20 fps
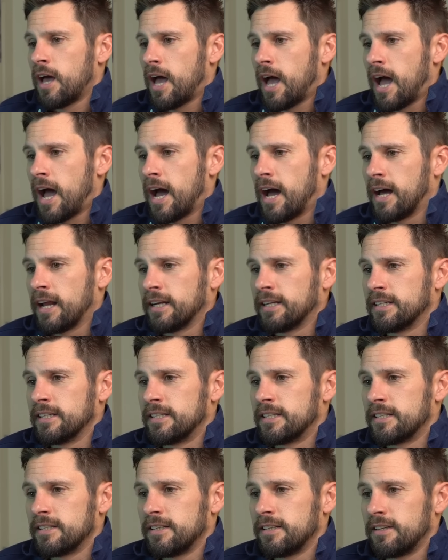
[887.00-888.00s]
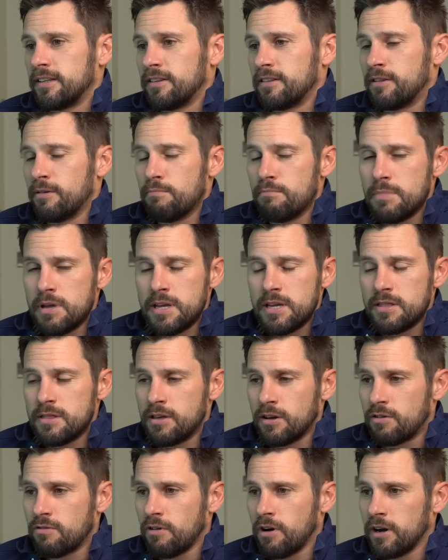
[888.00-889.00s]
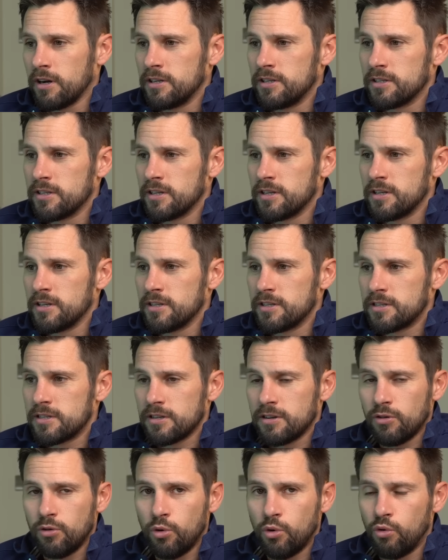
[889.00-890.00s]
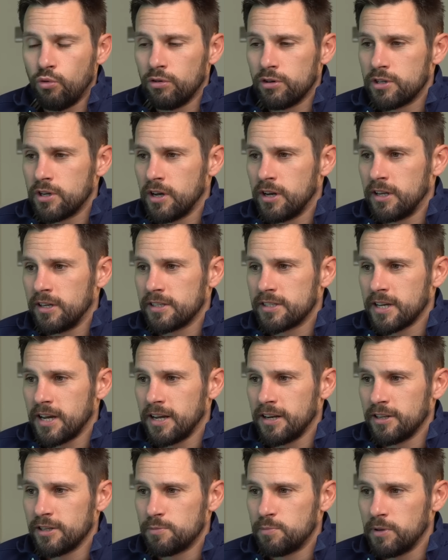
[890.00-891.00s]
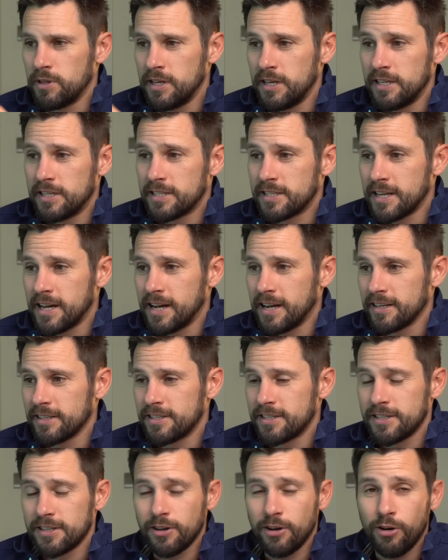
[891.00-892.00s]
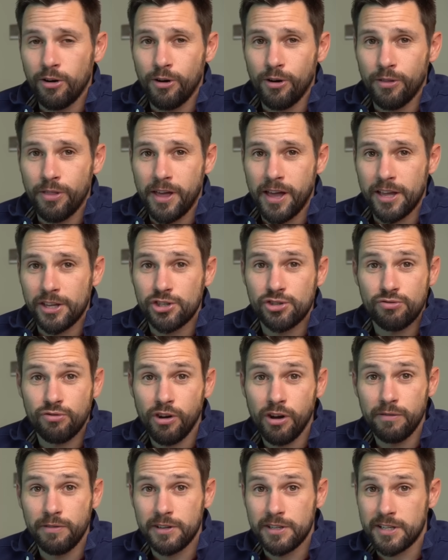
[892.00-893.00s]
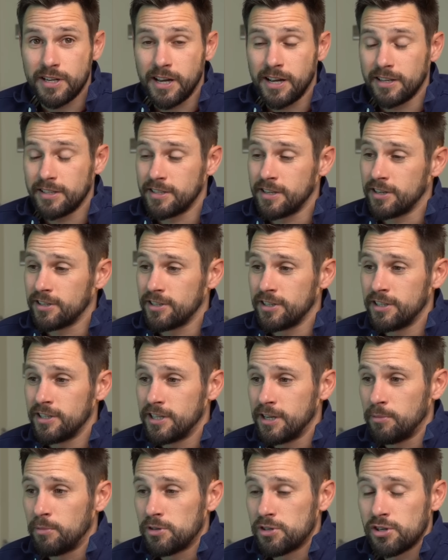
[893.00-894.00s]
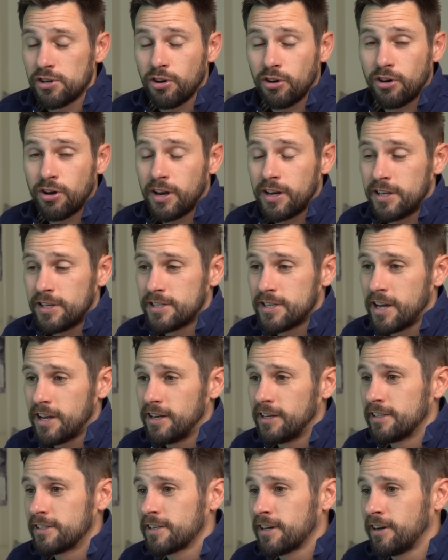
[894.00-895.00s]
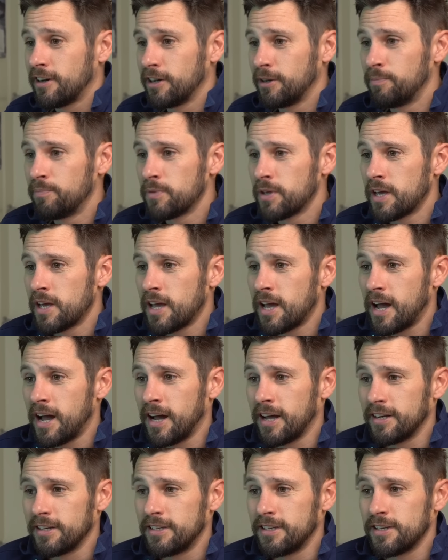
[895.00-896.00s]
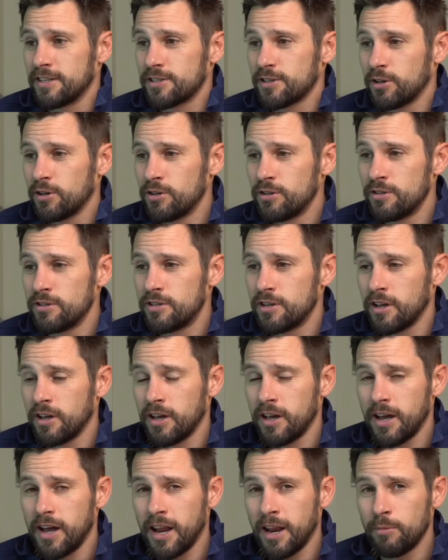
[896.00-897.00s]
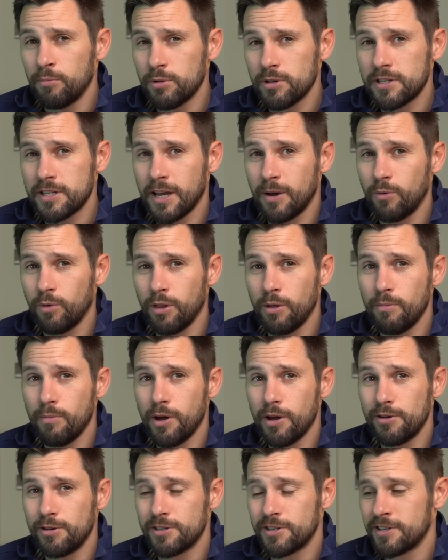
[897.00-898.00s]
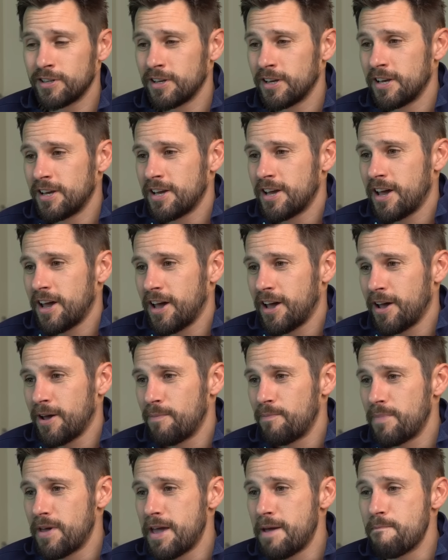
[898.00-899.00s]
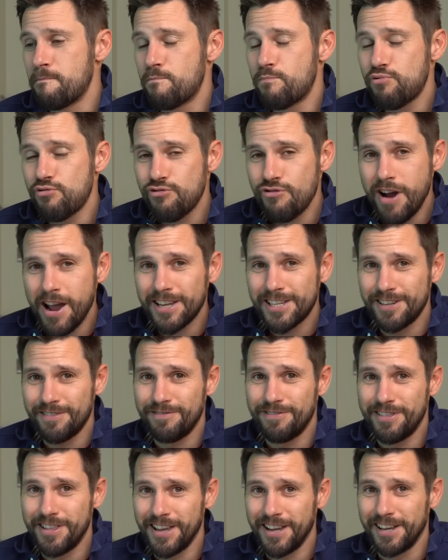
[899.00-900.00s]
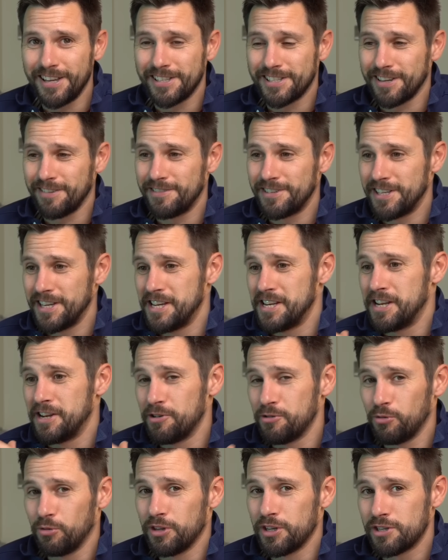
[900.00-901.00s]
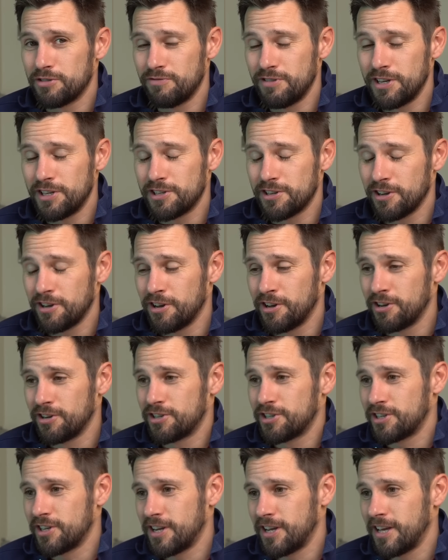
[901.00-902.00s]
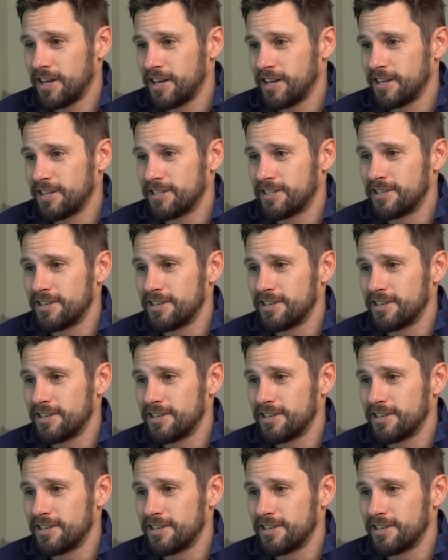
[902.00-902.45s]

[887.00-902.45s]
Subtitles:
And the grinders, all returning sailors. But these stats are their Strava stats, actually, seeing as they've not got any sailing time. and it's Hunter. And I must say, one of the most impressive things I've seen in all this research is